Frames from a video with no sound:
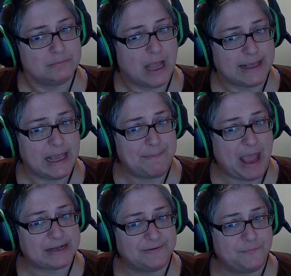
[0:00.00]
I keep
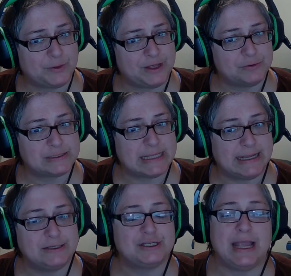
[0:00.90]
active with those
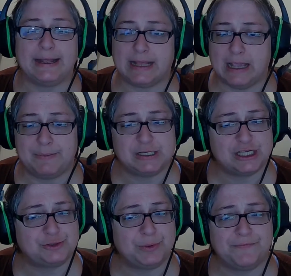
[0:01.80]
things. You got to keep in
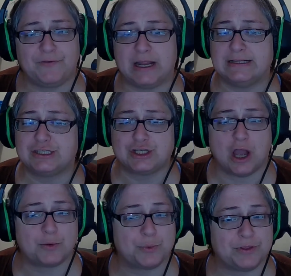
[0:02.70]
touch with your friends,
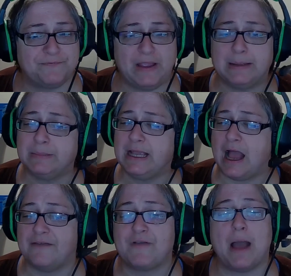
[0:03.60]
talk with your family.
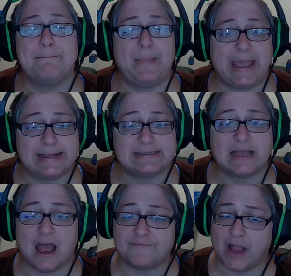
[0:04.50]
I've got pets,
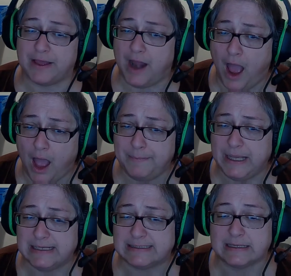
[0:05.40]
I've got
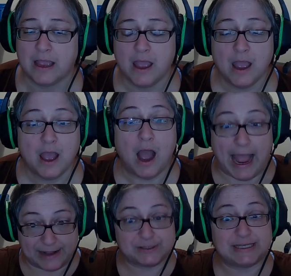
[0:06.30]
hobbies
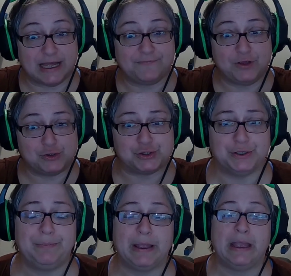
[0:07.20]
outside of YouTube.